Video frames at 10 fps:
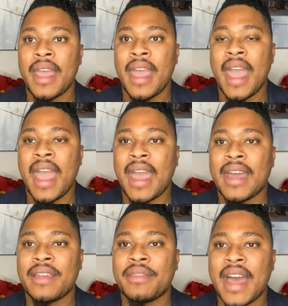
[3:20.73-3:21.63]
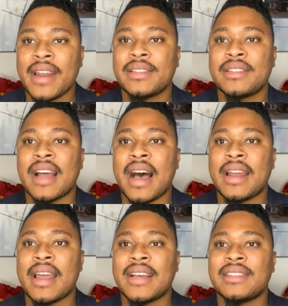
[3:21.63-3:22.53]
And that is
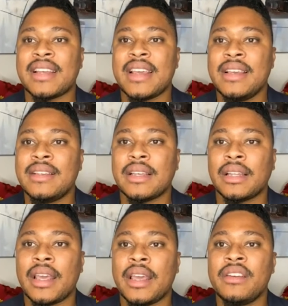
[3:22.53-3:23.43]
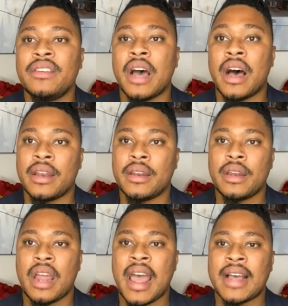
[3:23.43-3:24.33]
not as easily done
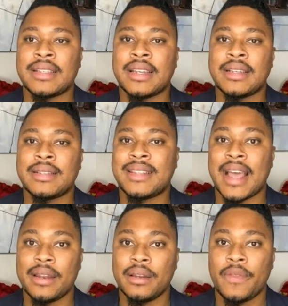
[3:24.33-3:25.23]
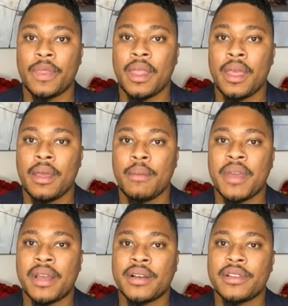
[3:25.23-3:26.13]
as it is said,
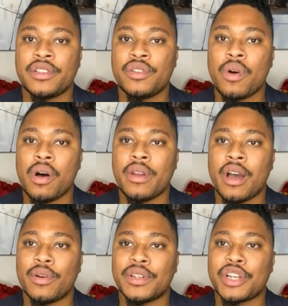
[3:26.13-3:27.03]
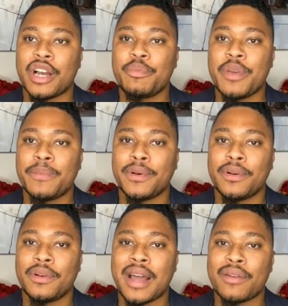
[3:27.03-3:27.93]
because you all know as young
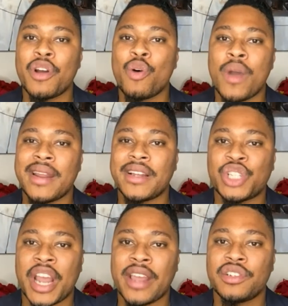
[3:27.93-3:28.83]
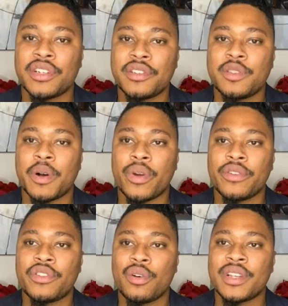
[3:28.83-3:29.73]
people, I don't know when it changes, but we're
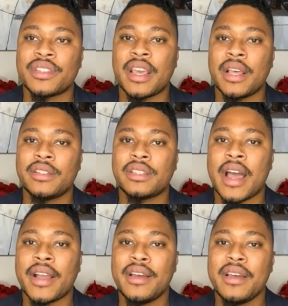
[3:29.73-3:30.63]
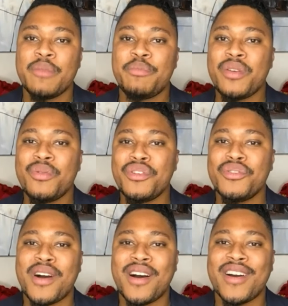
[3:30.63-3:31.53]
told as kids, like, be who
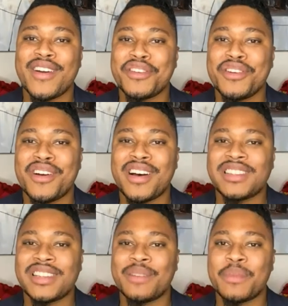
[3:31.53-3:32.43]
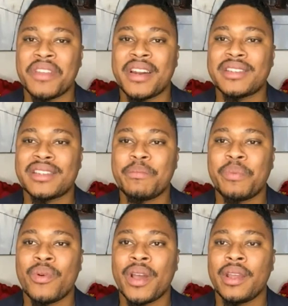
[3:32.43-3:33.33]
you are, you're awesome. And then at some
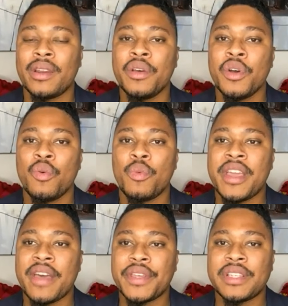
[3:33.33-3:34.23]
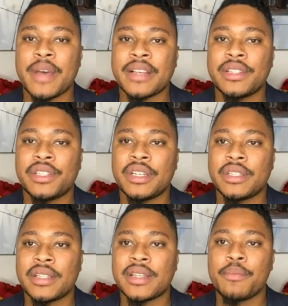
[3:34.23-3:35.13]
point we get these messages
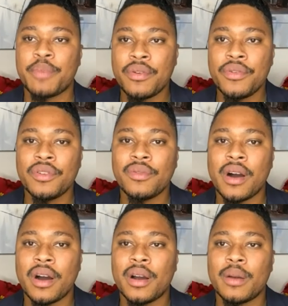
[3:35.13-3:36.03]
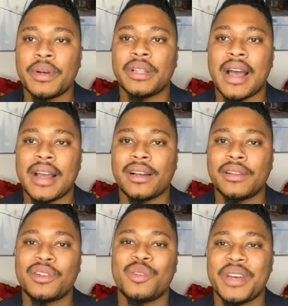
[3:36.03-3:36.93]
that say, be who you are, but like a
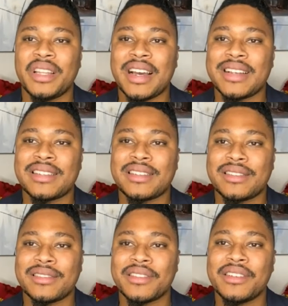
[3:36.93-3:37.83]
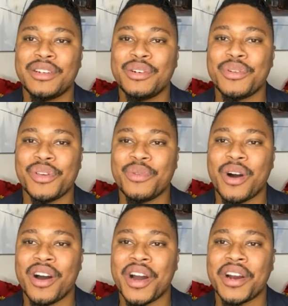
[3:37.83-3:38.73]
little bit less who you
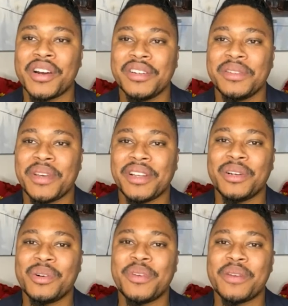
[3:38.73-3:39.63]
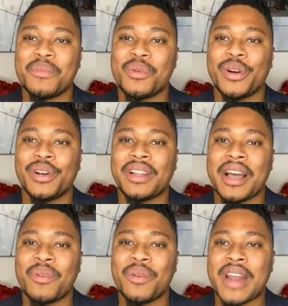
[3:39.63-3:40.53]
are, be a little bit more
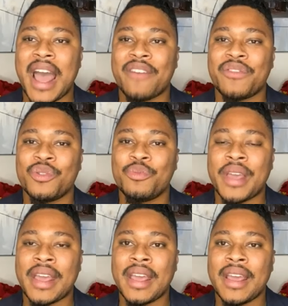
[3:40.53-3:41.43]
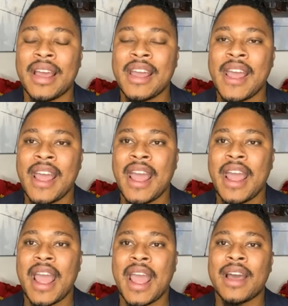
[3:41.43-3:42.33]
like we would have you be.
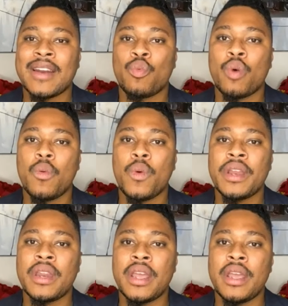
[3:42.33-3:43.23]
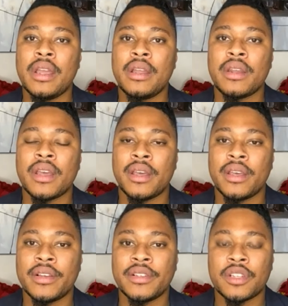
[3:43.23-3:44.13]
And what we need
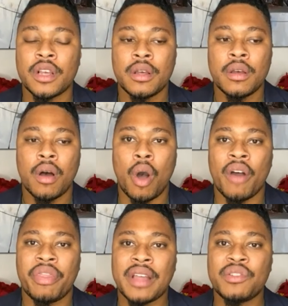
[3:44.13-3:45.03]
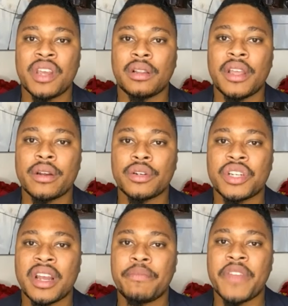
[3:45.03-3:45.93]
is authentic
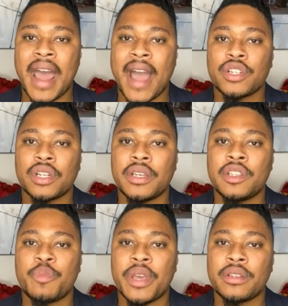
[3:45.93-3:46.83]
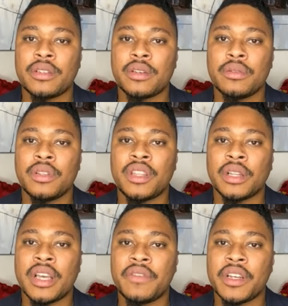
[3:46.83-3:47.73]
leadership that actually speaks to the
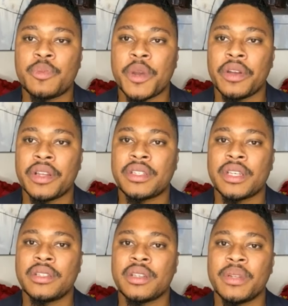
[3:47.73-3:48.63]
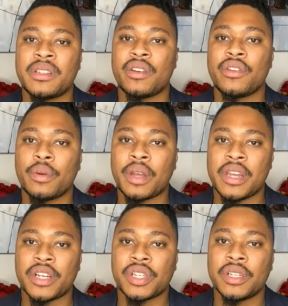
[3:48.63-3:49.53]
lived experiences and material
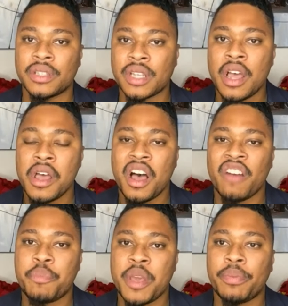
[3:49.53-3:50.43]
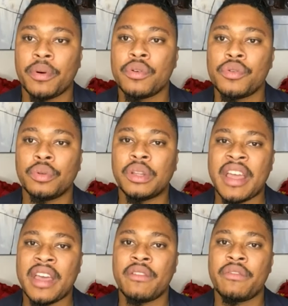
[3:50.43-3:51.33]
conditions of people who
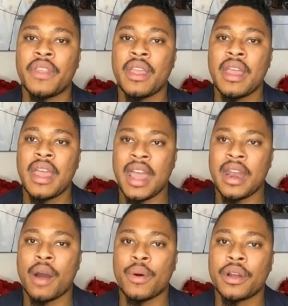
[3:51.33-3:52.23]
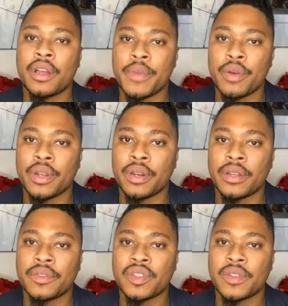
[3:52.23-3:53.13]
live in our
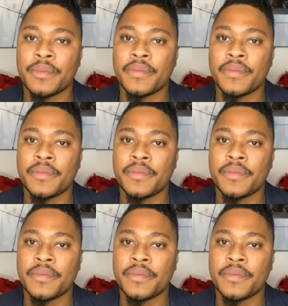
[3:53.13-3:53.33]
communities.